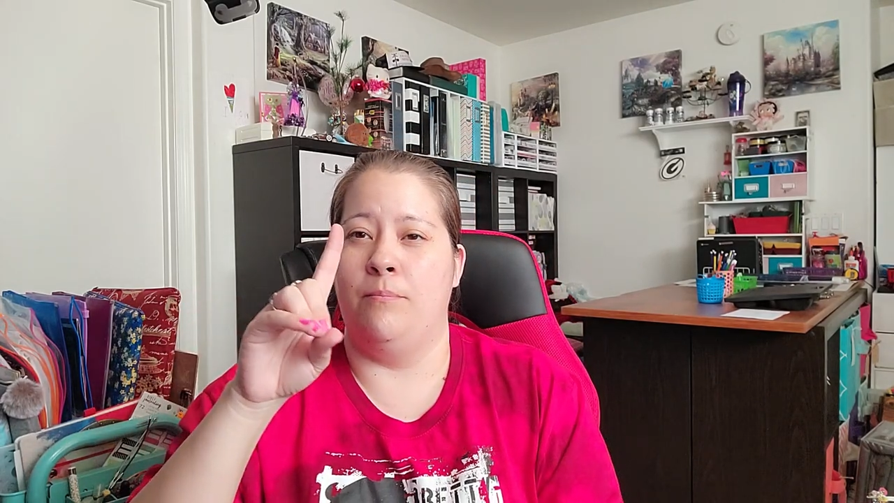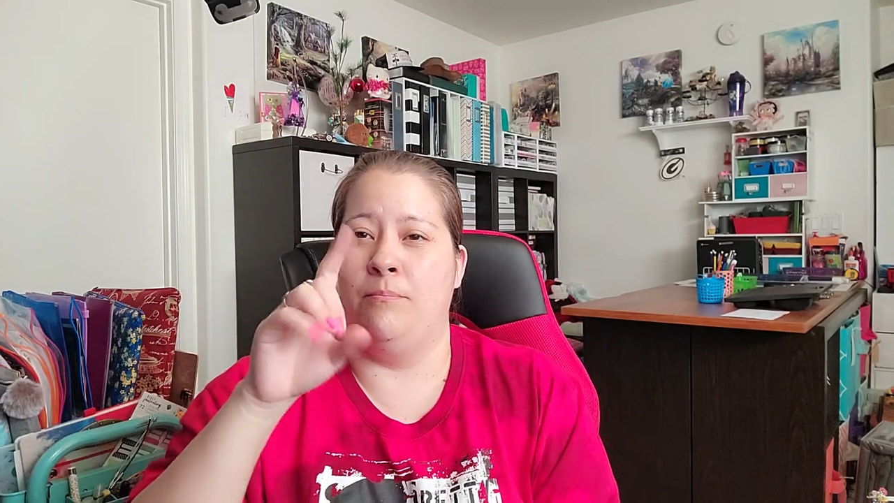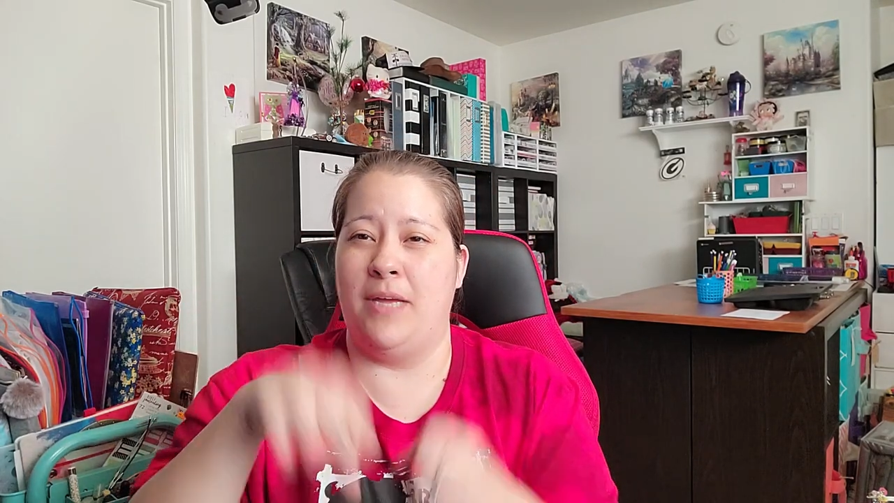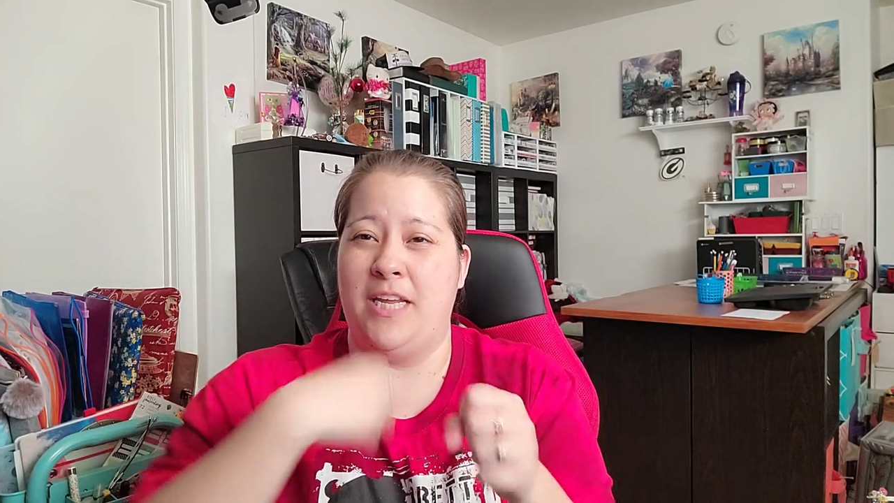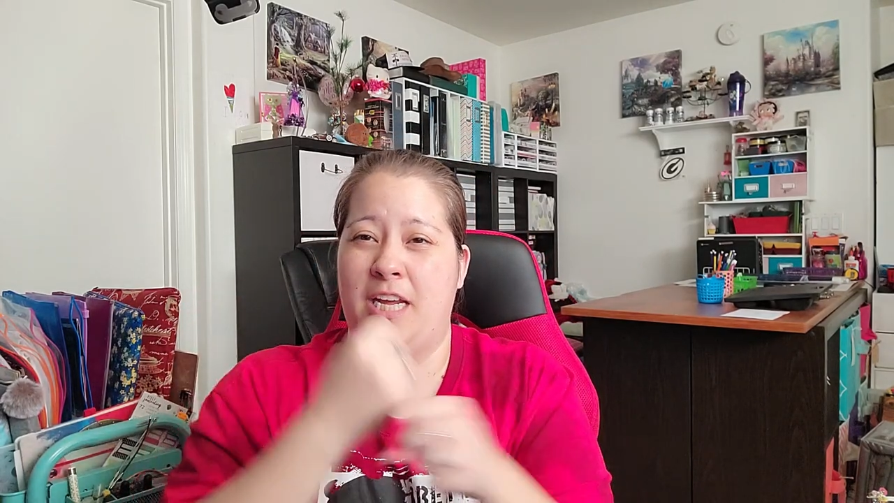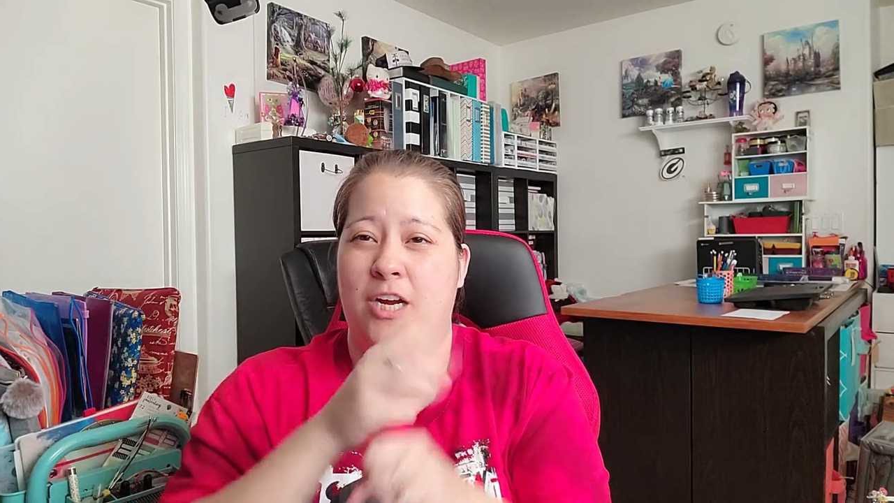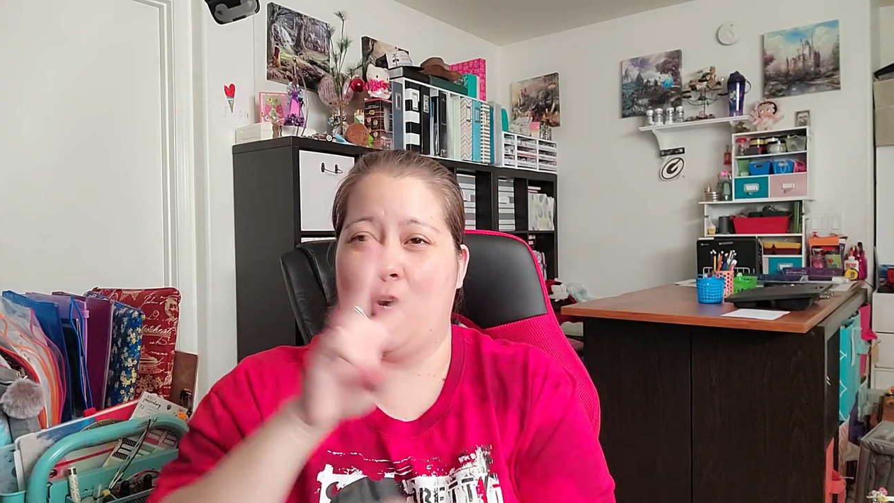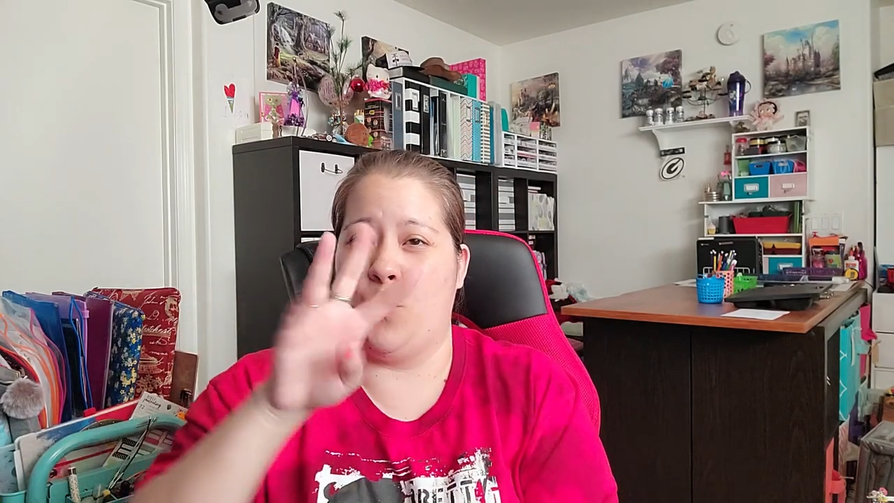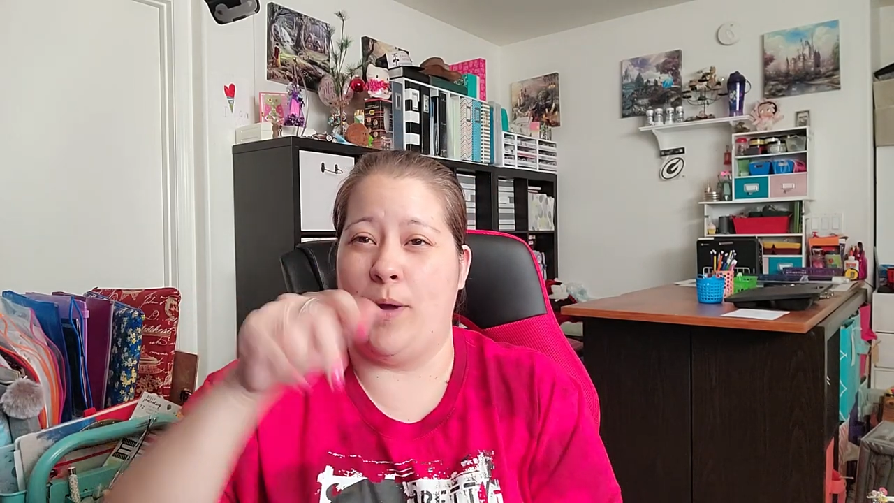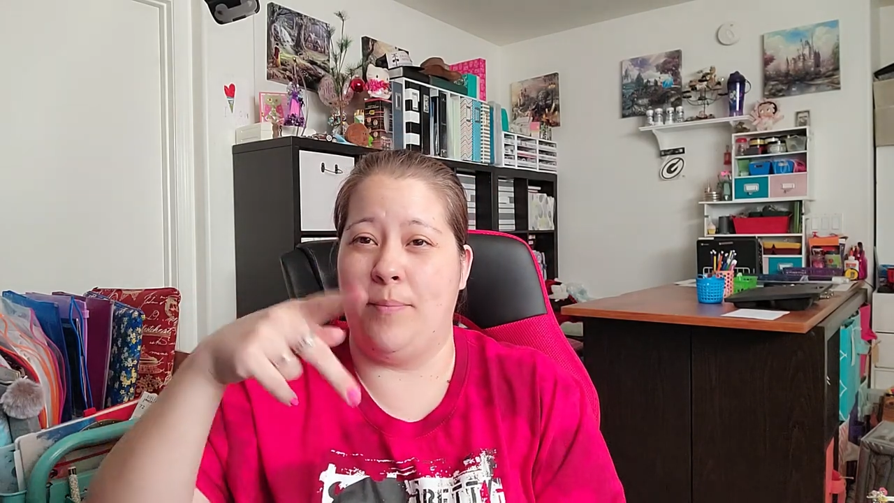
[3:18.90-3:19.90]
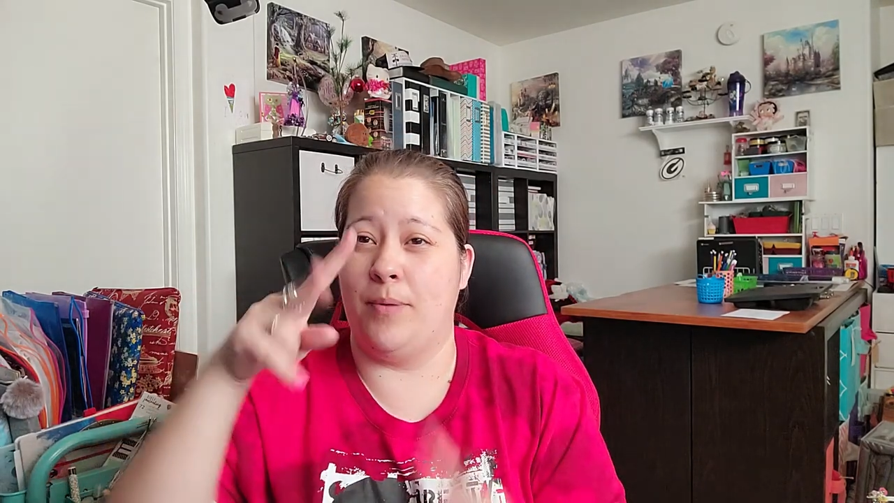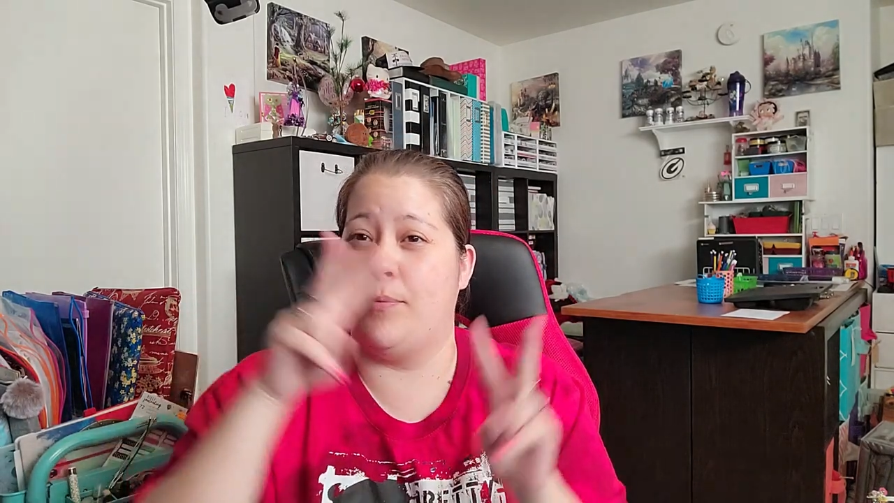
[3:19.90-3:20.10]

mid-year WIP